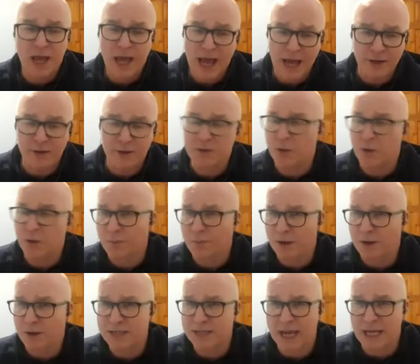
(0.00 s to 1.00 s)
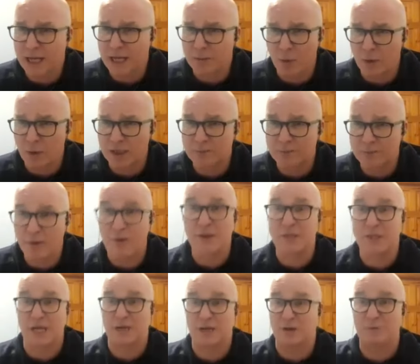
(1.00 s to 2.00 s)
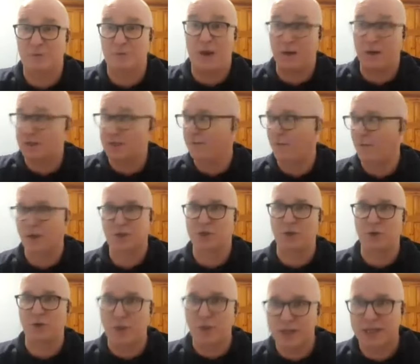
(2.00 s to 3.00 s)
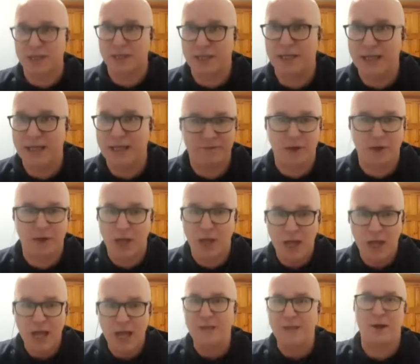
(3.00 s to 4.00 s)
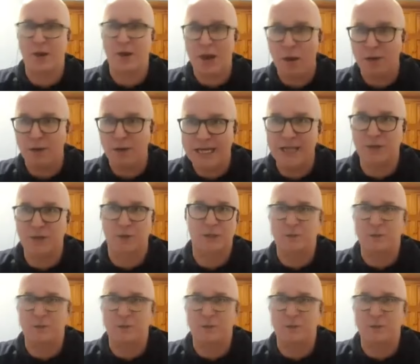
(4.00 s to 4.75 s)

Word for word: And as young players gain in more experience, like there's players I watched at the 16 level that are now leaders.